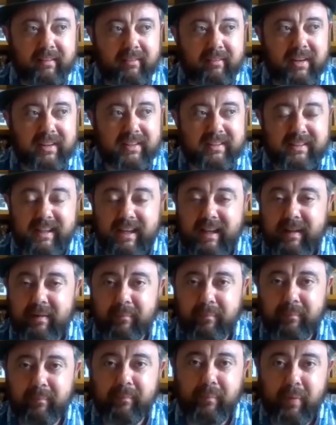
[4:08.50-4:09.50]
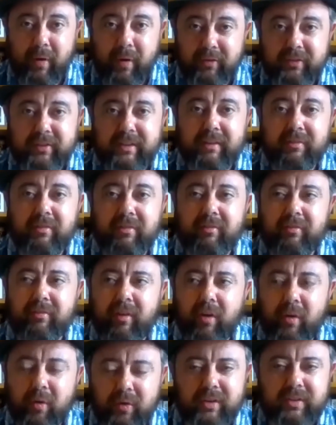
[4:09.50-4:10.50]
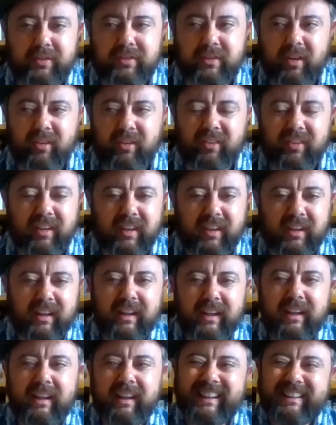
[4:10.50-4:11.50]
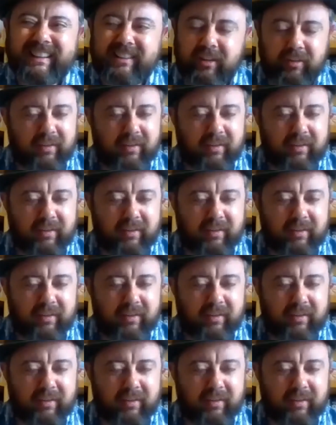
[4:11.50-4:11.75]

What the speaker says: to stay positive and focused on, because